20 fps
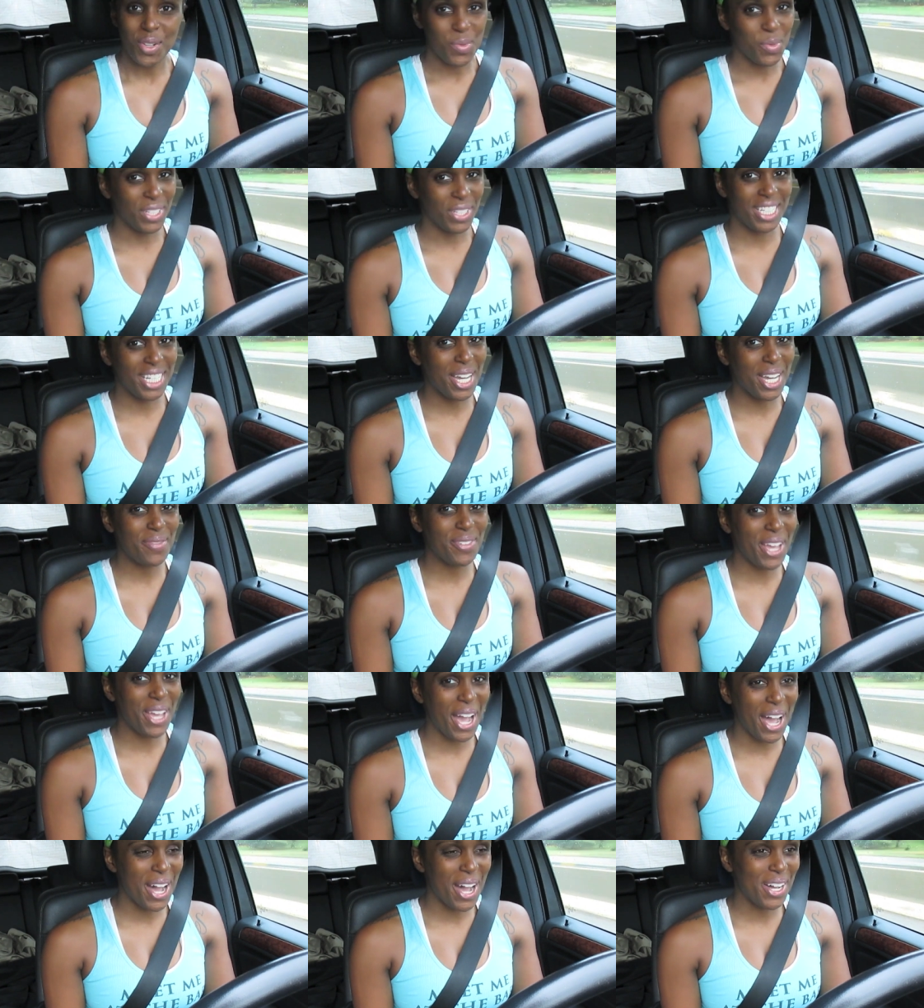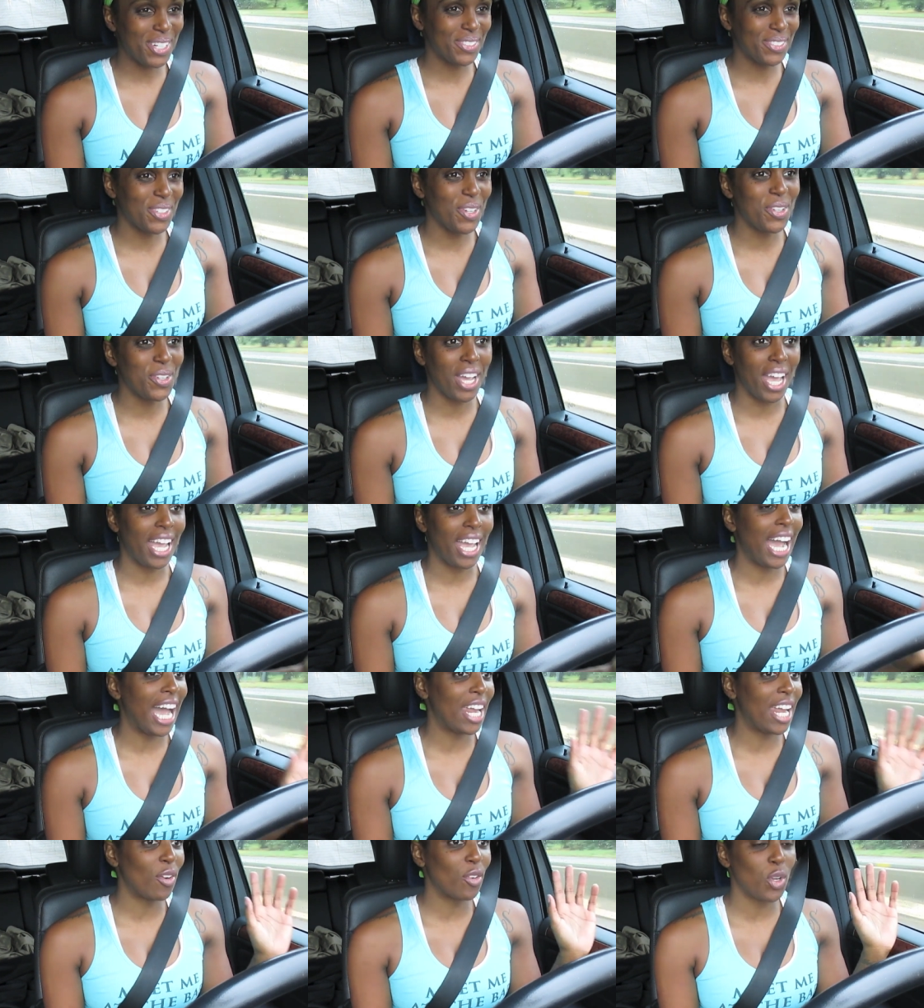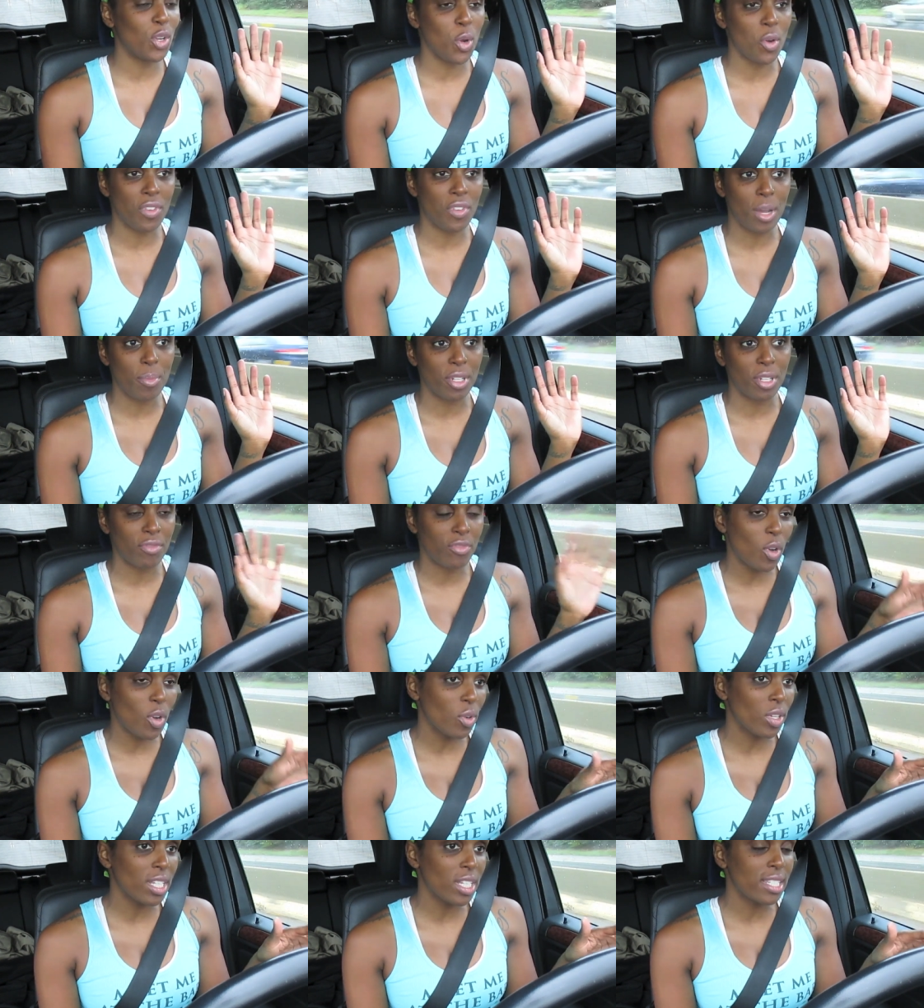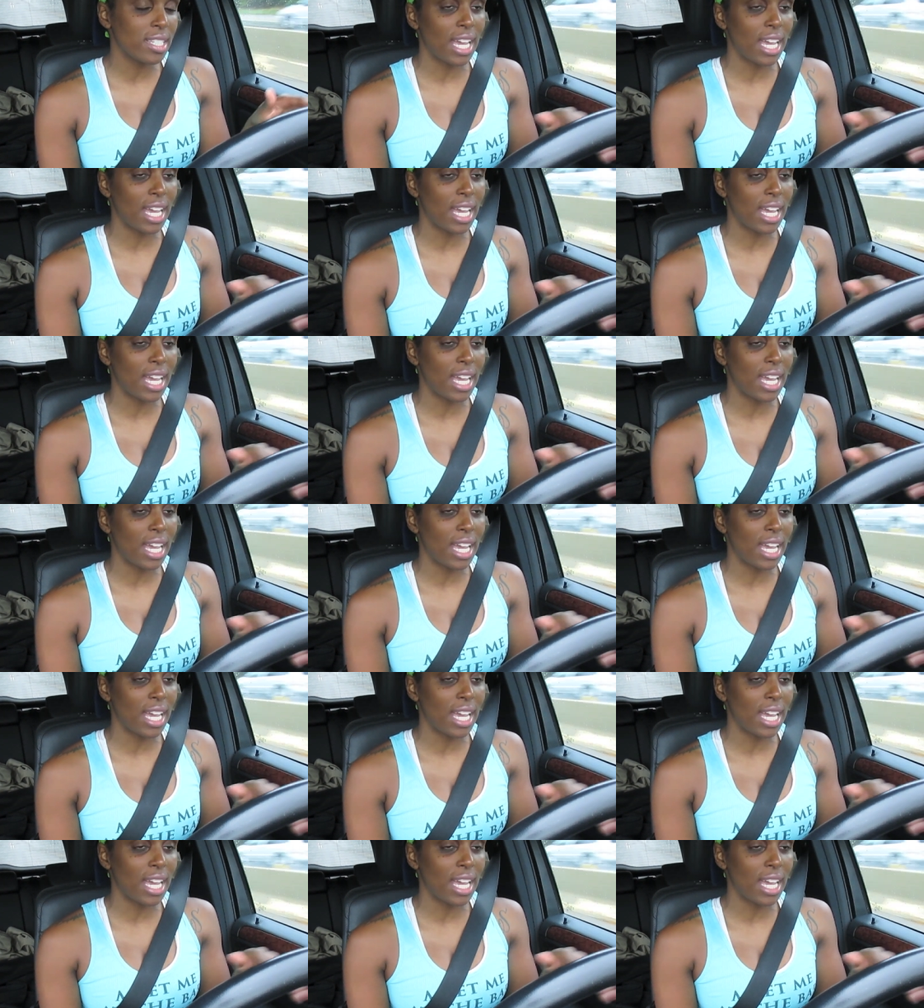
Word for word: What's up, y'all? Okay, I don't know if I'm in focus.